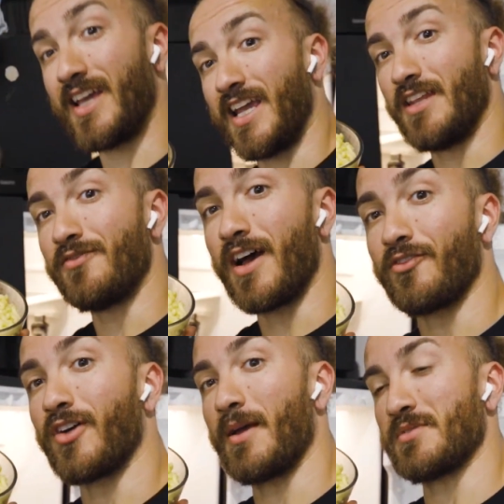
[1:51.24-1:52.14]

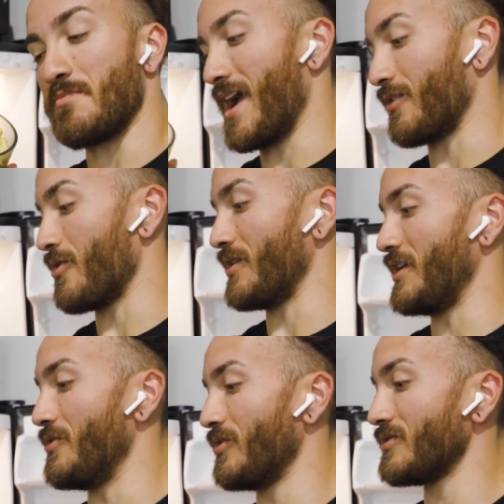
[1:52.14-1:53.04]
85 grams of macaroni
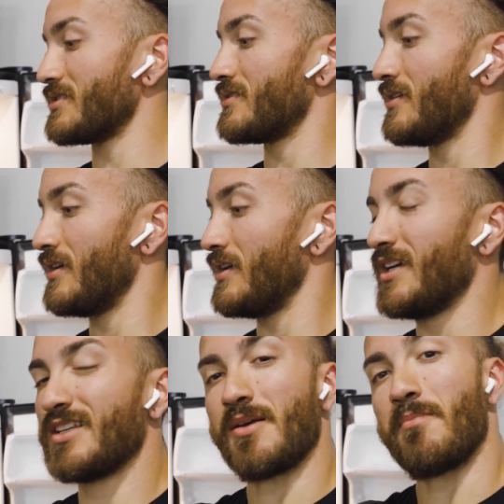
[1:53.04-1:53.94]
noodles,
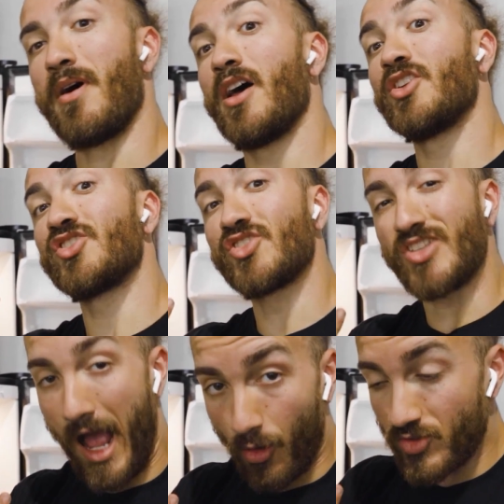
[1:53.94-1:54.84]
some
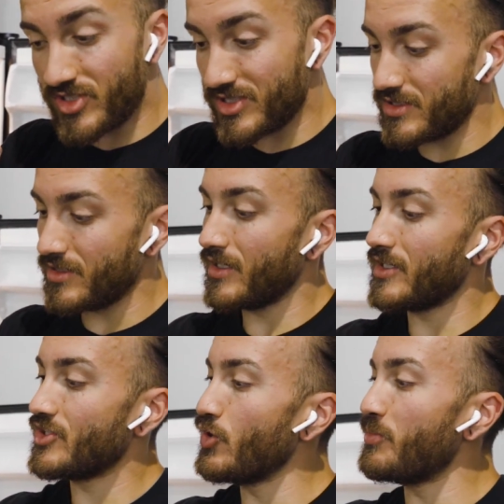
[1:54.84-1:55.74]
sauce,
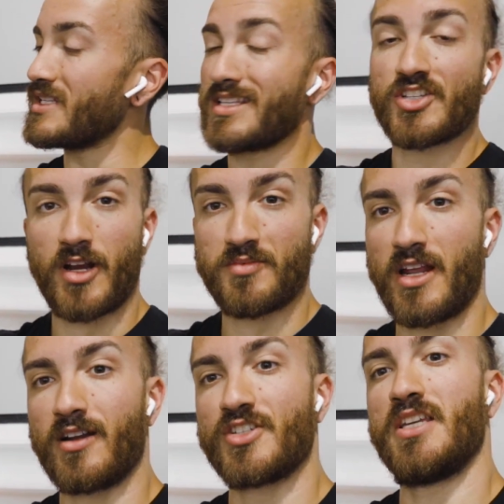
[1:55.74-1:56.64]
2 pieces of sharp
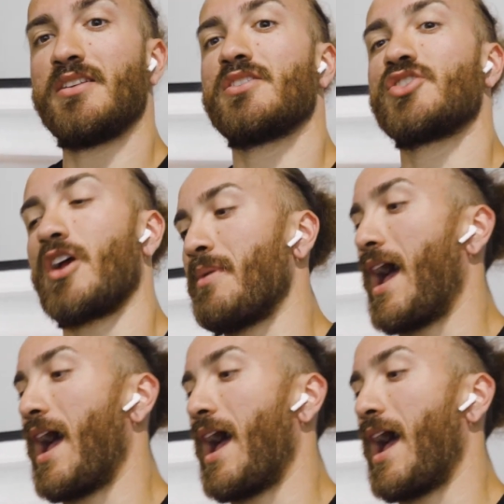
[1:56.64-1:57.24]
cheddar cheese, sharp